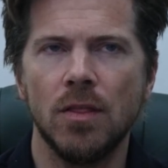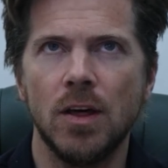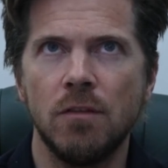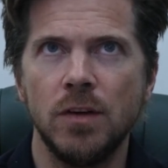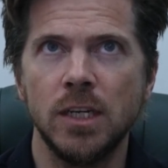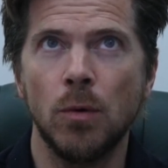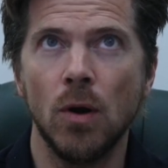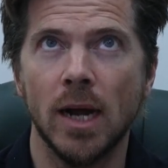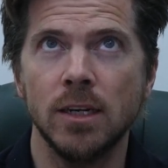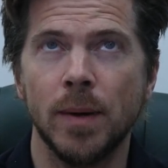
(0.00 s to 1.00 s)
the visible
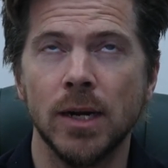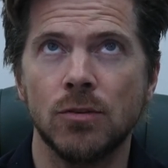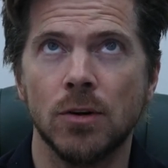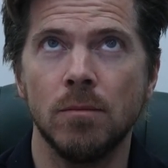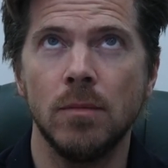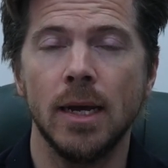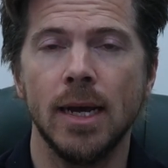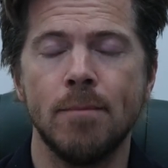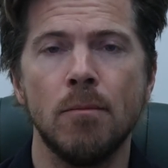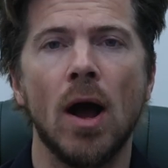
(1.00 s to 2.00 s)
light spectrum,
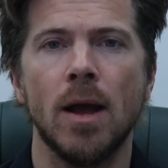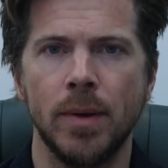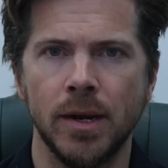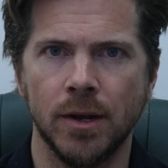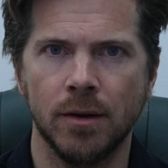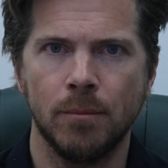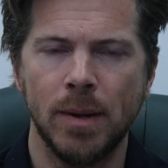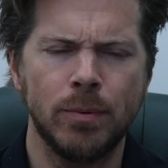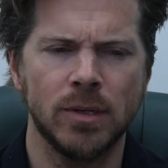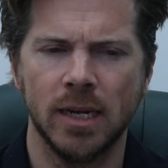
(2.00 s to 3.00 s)
in my opinion,
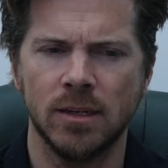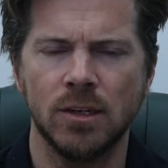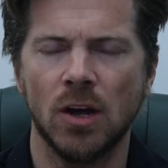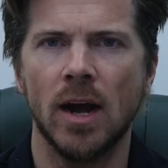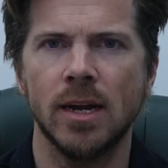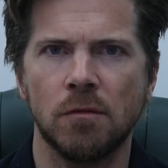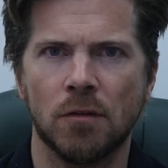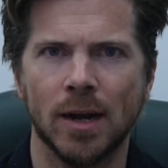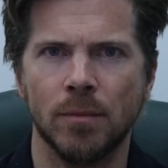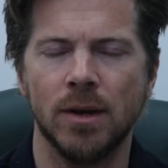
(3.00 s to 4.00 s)
people say it's a tiny
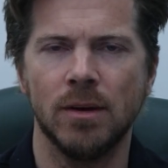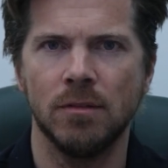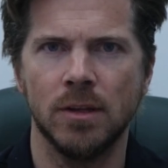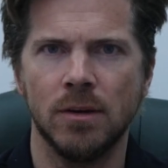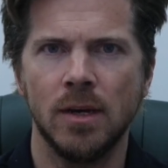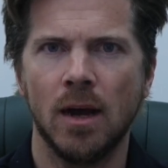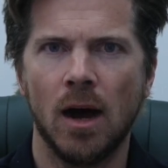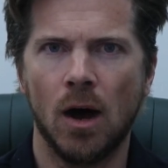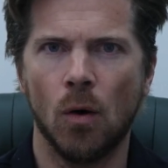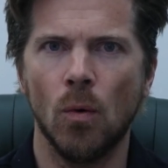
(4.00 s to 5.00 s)
fragment of the
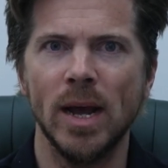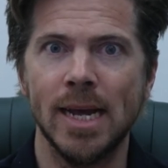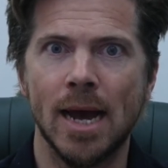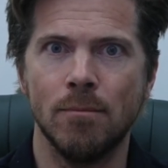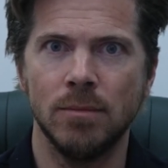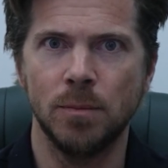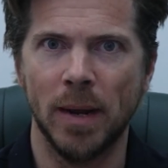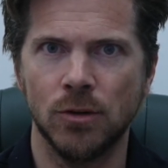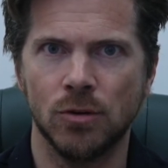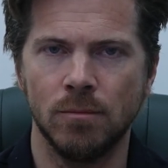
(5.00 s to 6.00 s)
whole EM
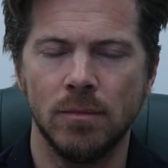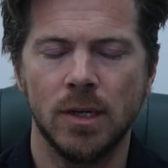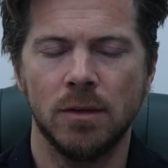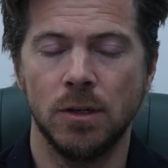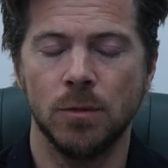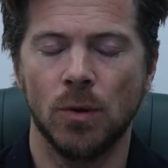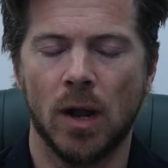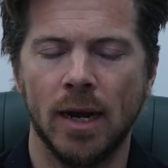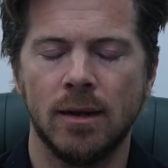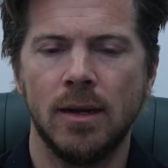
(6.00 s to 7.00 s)
spectrum, visible
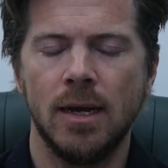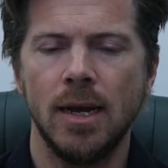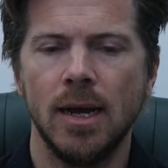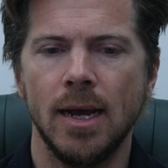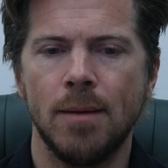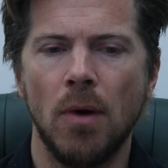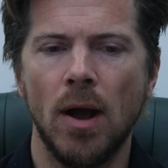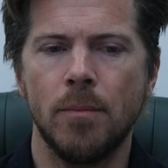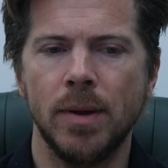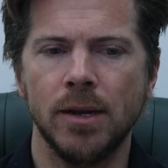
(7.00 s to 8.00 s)
light. In
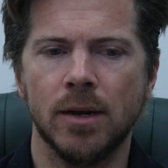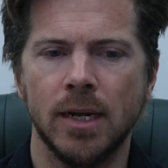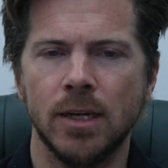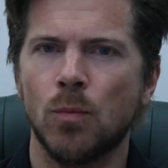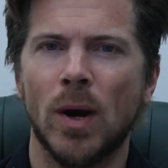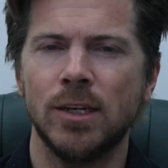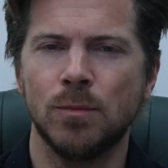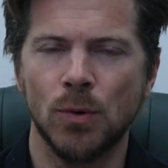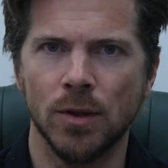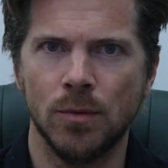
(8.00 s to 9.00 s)
my opinion, it's way
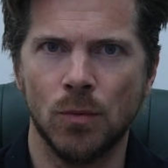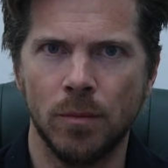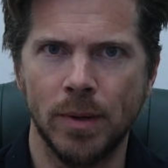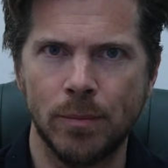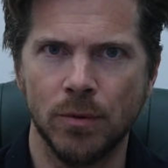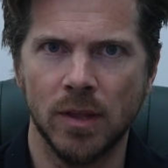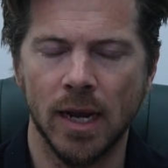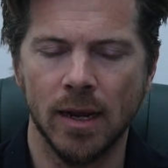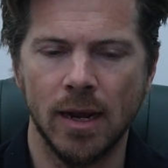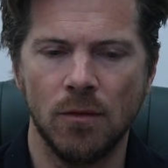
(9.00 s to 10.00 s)
smaller than what people
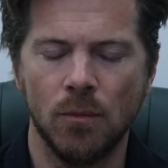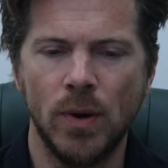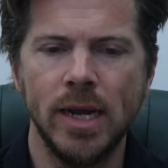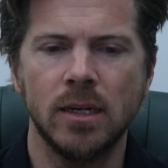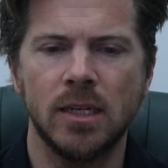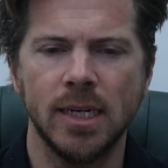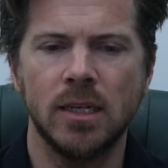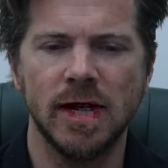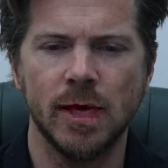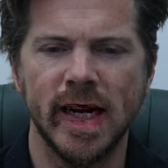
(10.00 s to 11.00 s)
think. If we can see
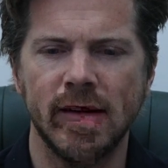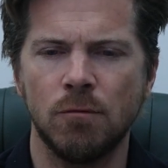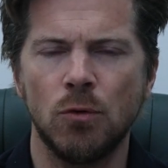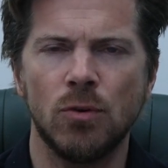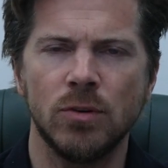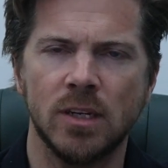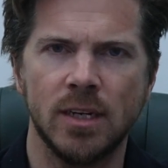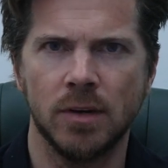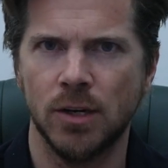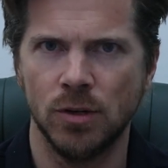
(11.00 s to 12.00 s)
400 to
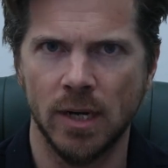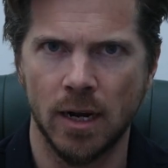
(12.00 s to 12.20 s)
700